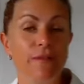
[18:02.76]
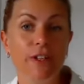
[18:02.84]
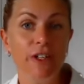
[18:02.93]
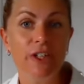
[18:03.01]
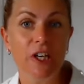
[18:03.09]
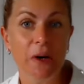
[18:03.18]
if you
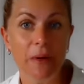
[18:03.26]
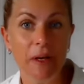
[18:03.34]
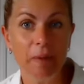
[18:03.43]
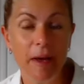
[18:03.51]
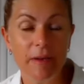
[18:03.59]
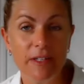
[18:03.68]
didn't go
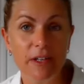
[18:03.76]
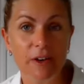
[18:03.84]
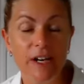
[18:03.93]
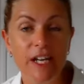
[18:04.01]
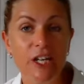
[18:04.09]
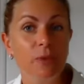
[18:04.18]
anywhere,
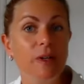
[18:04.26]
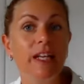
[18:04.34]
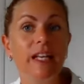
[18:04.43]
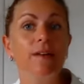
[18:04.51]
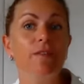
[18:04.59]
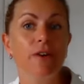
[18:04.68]
you would
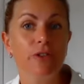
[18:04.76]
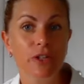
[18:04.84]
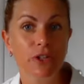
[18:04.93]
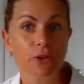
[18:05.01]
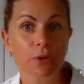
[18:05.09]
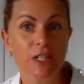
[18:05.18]
leave those
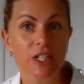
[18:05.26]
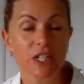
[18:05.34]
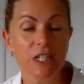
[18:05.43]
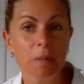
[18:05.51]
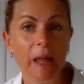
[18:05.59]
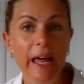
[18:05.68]
2
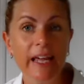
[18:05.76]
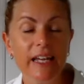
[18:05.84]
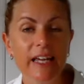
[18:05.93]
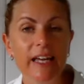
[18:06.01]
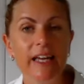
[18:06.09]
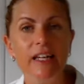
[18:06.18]
questions
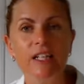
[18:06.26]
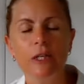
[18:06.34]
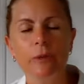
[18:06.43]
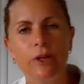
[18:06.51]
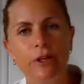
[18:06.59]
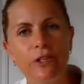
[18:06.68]
blank.
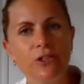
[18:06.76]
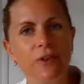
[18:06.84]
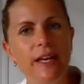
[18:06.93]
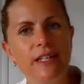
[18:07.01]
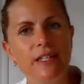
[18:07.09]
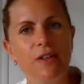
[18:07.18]
You would go
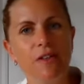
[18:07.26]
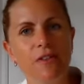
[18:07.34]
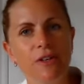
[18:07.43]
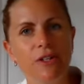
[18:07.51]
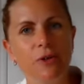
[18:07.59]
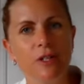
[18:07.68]
straight to the
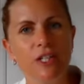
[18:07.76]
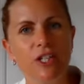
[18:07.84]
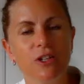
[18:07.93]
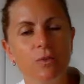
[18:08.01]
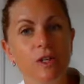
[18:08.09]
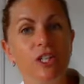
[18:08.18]
3rd
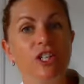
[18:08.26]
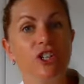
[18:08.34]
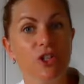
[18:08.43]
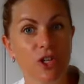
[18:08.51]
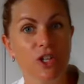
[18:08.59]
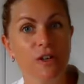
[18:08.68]
question, which
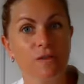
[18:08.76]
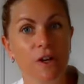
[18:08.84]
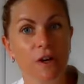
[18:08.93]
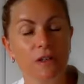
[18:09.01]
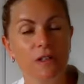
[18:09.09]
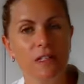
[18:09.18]
is your shift
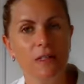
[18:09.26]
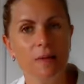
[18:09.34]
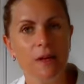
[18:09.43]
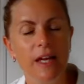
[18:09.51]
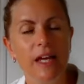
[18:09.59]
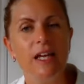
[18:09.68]
notes.
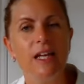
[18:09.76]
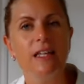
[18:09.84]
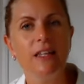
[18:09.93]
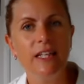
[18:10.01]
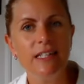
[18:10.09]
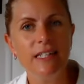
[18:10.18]

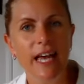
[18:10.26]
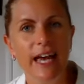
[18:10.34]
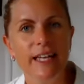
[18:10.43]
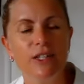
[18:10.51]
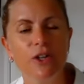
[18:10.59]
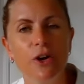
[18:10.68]
In this
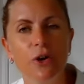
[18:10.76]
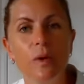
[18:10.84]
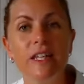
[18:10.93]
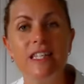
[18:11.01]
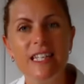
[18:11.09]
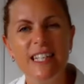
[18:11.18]
case, though,
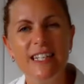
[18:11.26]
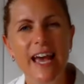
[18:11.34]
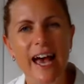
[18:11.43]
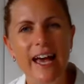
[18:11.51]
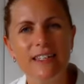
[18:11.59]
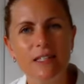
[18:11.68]
we did
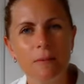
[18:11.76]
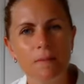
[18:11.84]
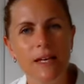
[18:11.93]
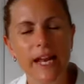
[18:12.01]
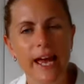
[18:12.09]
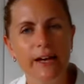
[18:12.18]

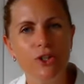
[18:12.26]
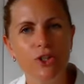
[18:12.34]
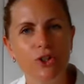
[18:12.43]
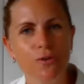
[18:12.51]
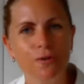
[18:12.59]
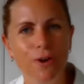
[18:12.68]
submit our
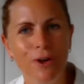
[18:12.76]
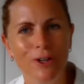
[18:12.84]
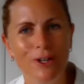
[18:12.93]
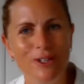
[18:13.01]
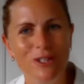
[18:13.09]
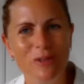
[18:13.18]
2
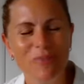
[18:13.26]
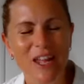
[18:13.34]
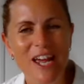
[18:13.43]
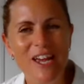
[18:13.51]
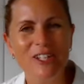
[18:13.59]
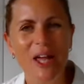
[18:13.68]
photos.
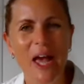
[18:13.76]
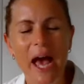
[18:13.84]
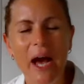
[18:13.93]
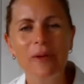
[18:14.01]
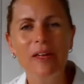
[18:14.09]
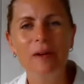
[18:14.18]
So
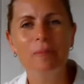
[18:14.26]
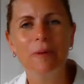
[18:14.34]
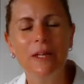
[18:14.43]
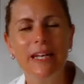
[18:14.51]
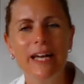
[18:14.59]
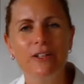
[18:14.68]
how we
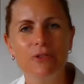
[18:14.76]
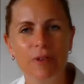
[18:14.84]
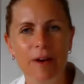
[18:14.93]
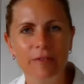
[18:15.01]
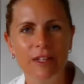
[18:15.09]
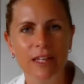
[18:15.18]
complete our
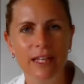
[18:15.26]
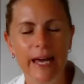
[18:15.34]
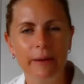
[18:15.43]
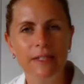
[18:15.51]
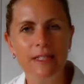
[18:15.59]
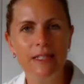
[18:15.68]
travel
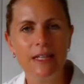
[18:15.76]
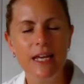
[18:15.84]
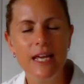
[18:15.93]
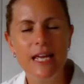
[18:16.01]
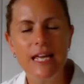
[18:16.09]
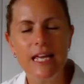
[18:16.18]
allowance
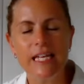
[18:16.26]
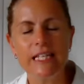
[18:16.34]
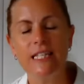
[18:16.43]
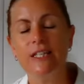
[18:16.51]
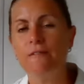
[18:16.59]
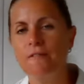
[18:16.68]

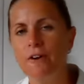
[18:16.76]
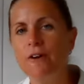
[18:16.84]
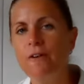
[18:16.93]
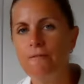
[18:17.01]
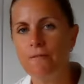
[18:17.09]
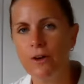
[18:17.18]
is in the
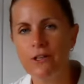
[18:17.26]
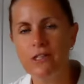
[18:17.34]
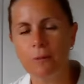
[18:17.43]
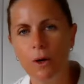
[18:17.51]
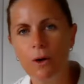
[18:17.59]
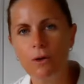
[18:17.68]
very
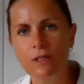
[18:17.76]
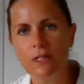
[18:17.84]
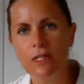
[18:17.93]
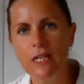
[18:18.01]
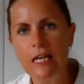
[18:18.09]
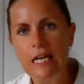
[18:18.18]
first
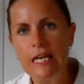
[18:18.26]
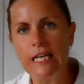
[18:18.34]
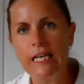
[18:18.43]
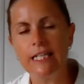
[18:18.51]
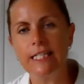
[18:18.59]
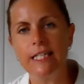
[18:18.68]
box,
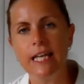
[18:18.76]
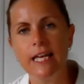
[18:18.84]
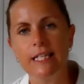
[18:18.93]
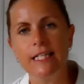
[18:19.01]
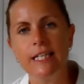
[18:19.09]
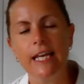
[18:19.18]
it
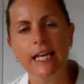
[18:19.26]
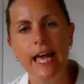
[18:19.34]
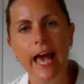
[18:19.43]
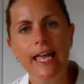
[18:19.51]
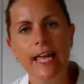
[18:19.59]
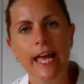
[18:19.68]
says
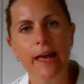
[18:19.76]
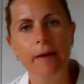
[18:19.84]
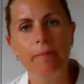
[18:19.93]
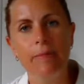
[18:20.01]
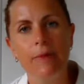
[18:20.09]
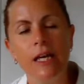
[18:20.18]

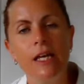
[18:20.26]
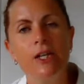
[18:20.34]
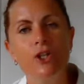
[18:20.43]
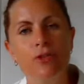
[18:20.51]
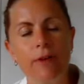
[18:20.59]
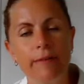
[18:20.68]
KM
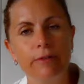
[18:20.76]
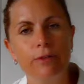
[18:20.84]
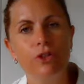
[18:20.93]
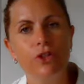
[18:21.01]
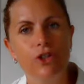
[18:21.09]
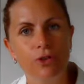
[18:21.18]

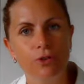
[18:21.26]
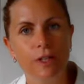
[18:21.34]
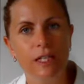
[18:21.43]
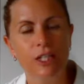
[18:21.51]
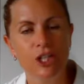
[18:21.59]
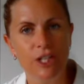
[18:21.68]
traveled
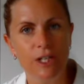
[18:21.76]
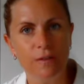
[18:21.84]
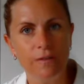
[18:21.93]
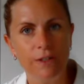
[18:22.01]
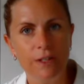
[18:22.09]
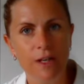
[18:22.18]
during
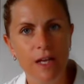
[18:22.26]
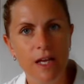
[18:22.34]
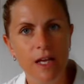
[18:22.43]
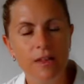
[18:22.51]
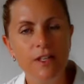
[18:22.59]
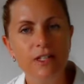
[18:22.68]
shift.
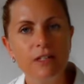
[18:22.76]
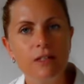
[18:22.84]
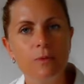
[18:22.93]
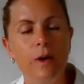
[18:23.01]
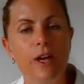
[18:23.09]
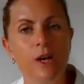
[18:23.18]
This
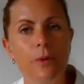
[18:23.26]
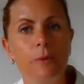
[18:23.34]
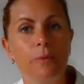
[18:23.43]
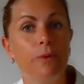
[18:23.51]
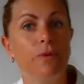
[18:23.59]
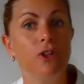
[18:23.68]
is where you
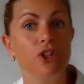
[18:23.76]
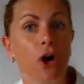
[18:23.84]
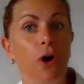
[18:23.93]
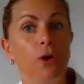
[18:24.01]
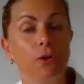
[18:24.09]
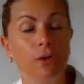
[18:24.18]
would put the
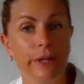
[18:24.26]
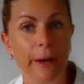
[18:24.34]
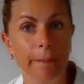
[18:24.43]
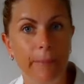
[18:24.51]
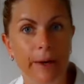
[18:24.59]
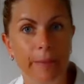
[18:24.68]
total
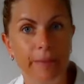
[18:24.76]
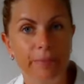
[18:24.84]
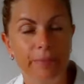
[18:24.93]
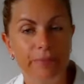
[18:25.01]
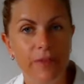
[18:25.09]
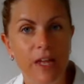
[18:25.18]
number.
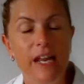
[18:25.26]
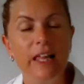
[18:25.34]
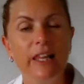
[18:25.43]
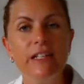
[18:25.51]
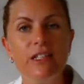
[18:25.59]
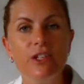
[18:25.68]

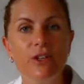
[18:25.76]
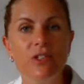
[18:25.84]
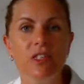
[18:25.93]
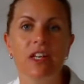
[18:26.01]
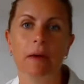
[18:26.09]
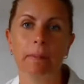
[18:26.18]
Now let's
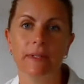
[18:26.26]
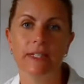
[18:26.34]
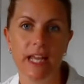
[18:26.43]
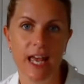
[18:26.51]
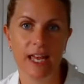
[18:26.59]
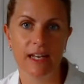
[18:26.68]
use the number
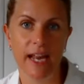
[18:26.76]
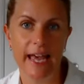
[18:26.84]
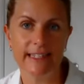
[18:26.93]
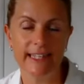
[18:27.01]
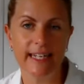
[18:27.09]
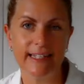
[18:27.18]
10
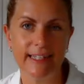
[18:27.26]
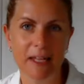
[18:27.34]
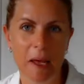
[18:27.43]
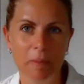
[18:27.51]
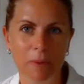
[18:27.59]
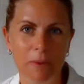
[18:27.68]
as an
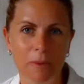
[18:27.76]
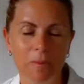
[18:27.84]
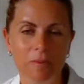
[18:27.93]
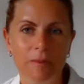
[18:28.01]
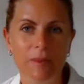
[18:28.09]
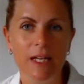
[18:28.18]
example.